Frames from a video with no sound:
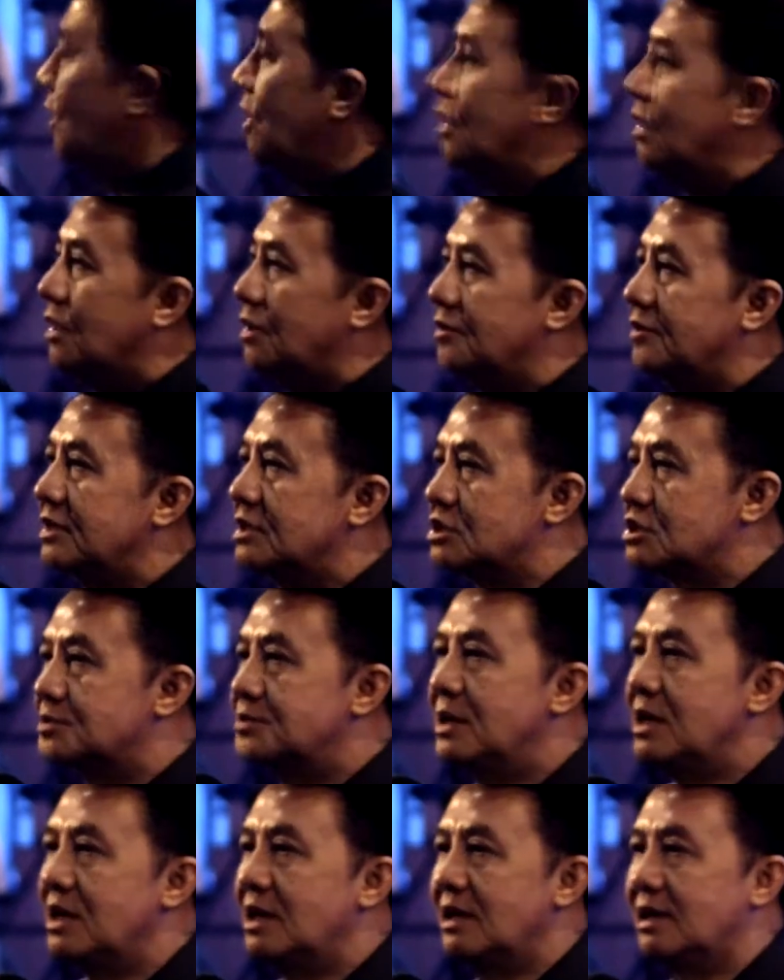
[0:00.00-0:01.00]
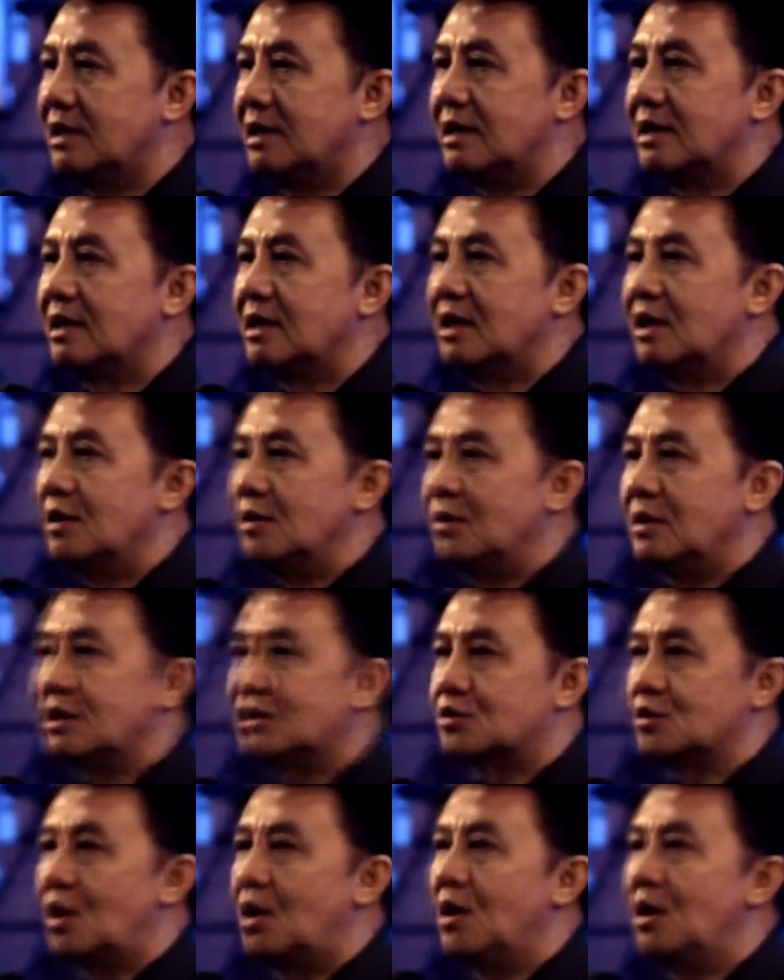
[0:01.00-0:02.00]
always be,
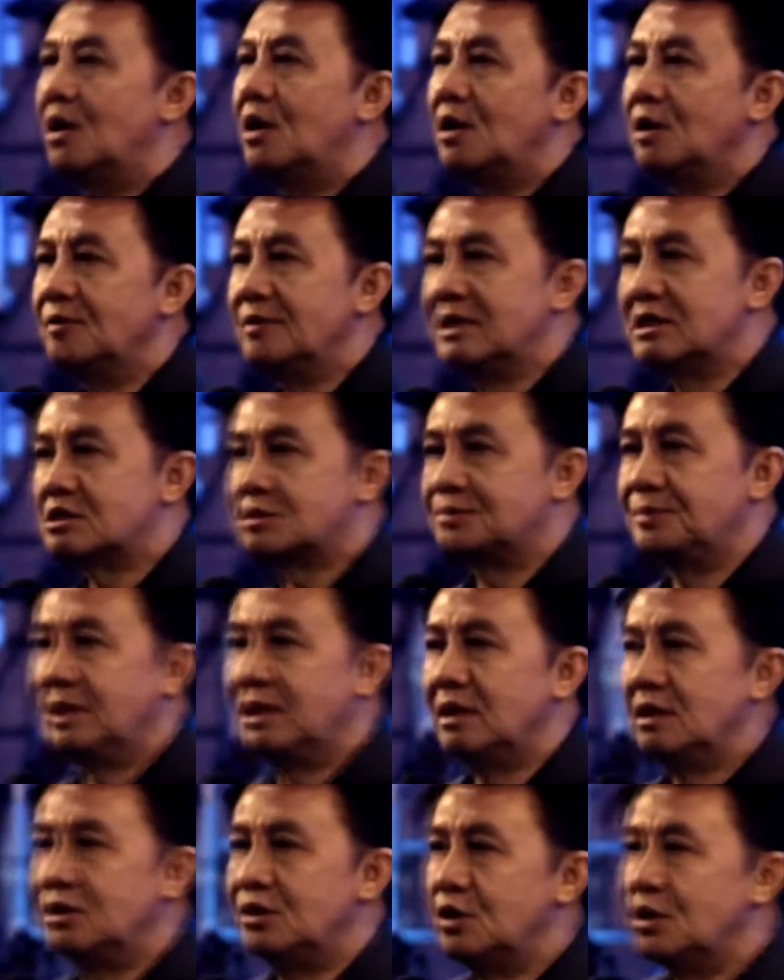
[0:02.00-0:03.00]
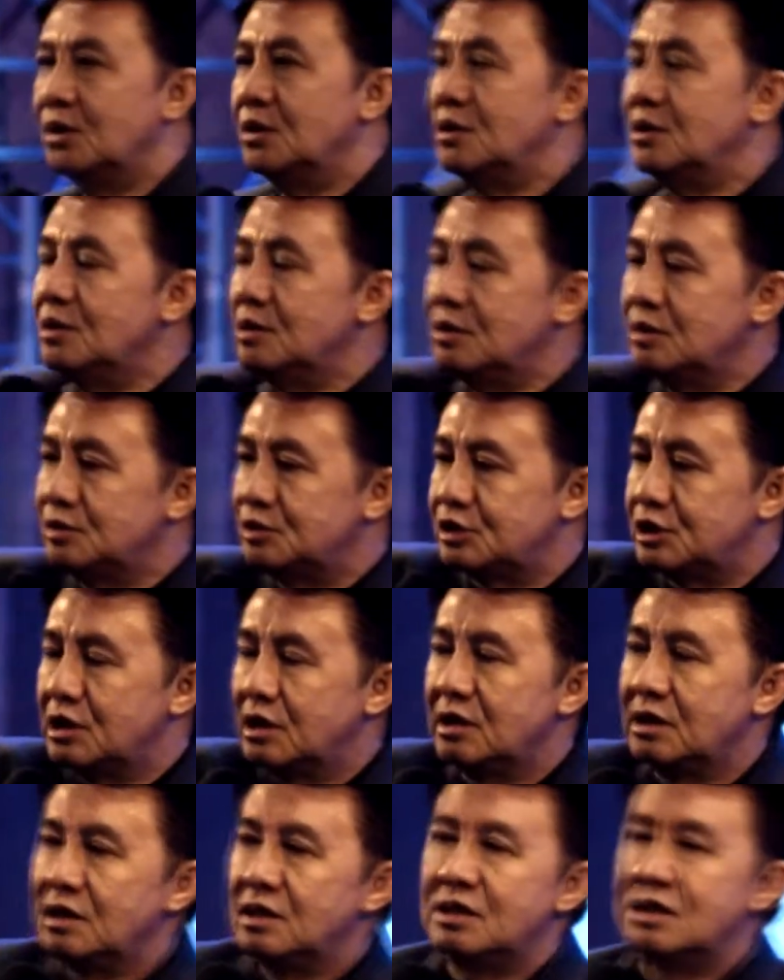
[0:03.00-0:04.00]
it's always been you,
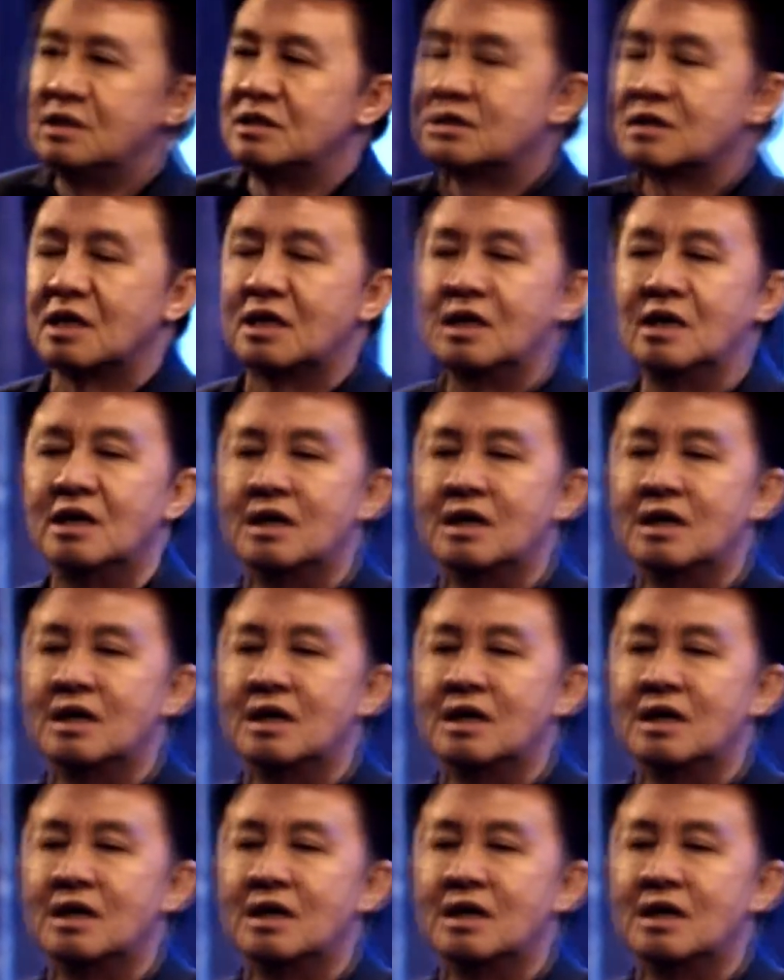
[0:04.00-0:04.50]
Jesus.